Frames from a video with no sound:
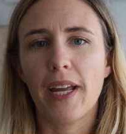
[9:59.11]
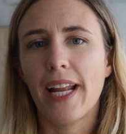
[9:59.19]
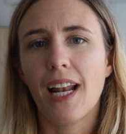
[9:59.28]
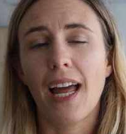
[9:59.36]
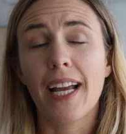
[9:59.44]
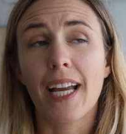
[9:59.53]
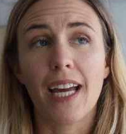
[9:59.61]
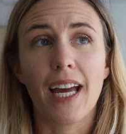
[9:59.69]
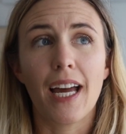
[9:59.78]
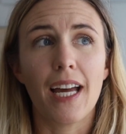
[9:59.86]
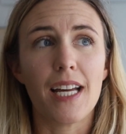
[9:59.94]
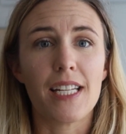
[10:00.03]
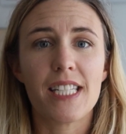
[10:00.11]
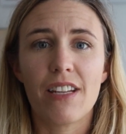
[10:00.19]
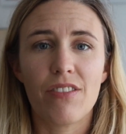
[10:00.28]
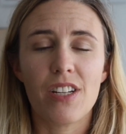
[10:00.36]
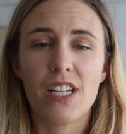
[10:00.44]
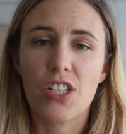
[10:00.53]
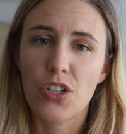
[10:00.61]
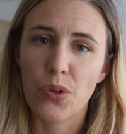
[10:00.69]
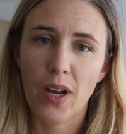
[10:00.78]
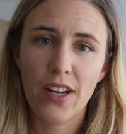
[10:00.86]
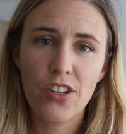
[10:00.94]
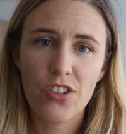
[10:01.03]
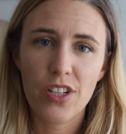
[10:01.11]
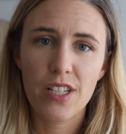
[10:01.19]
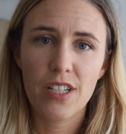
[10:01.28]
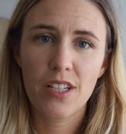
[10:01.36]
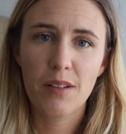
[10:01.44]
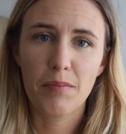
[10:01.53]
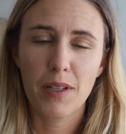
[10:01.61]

be like a 70 to 200